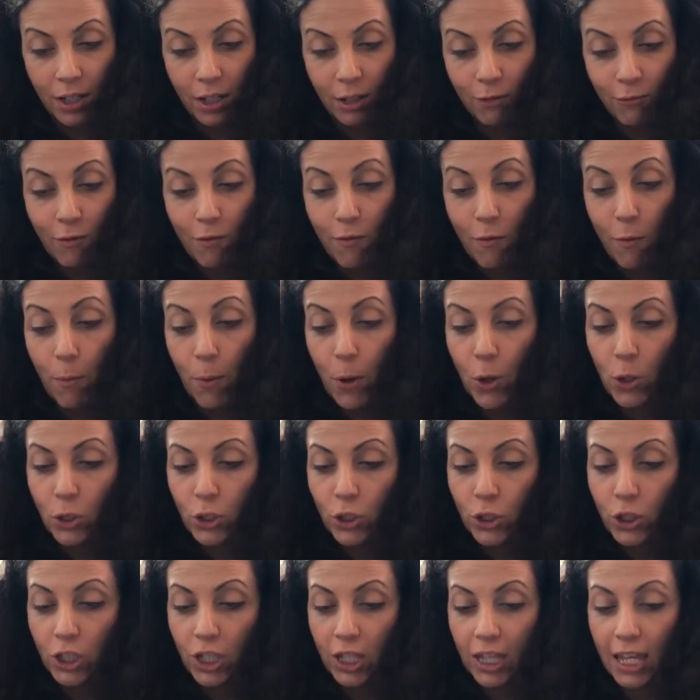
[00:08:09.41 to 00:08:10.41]
River
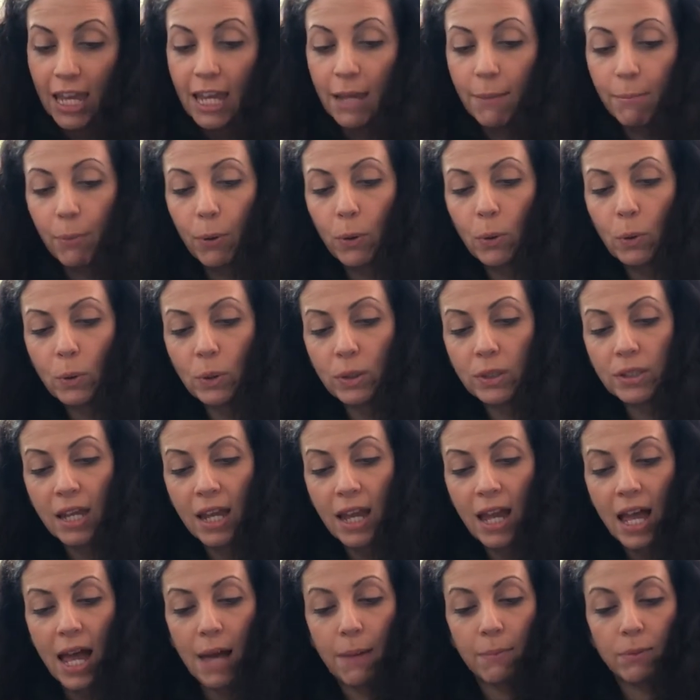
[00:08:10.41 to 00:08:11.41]
pushed and Kit pulled,
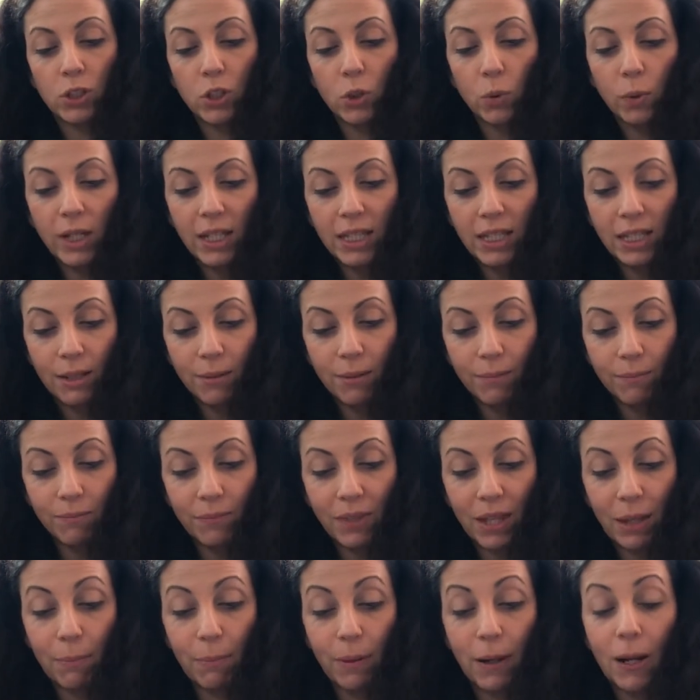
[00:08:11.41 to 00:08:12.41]
and between them
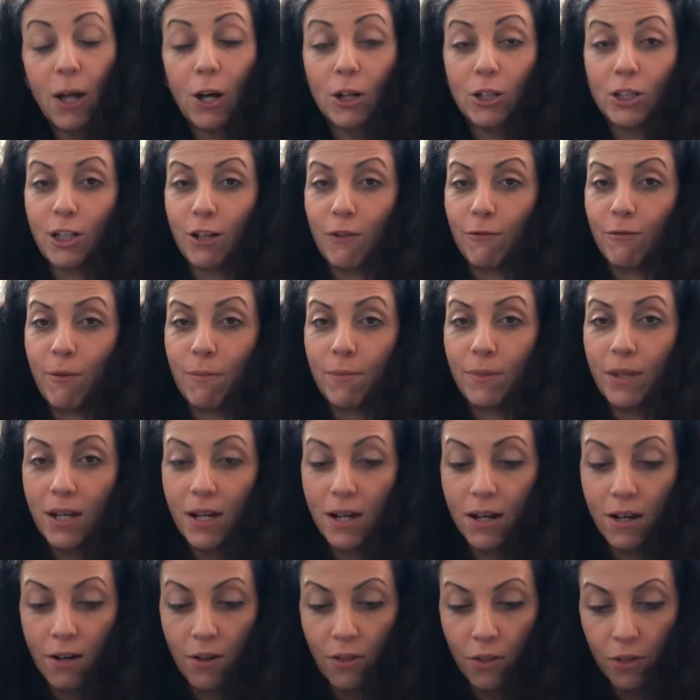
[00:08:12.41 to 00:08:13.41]
they plucked her from the
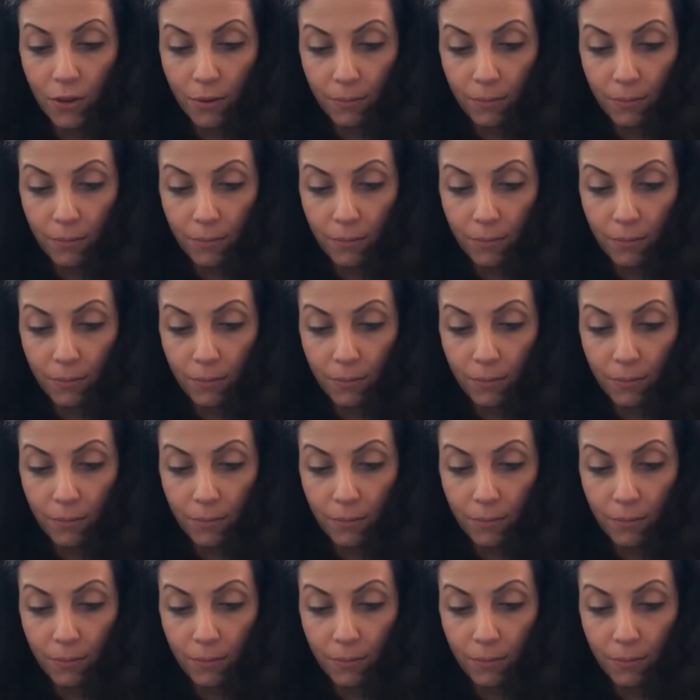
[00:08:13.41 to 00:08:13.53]
earth.